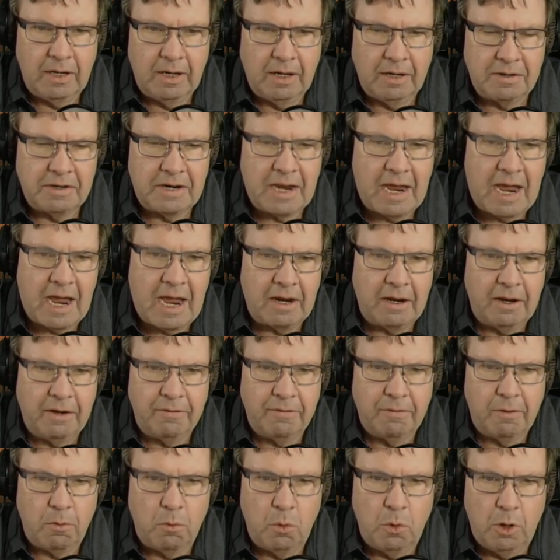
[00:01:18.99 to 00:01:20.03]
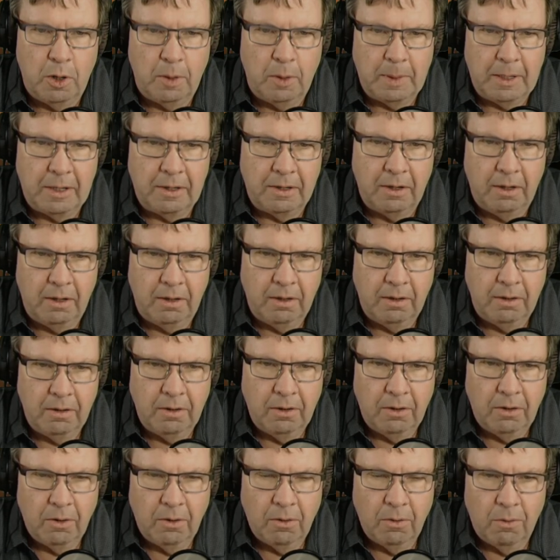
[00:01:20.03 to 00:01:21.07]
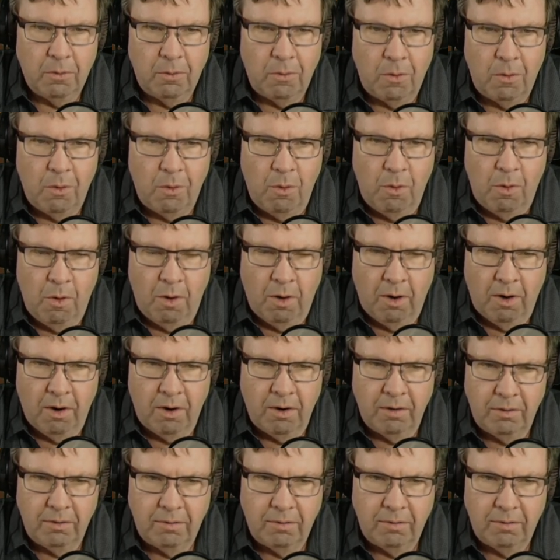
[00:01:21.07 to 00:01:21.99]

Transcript: attack of a woman, or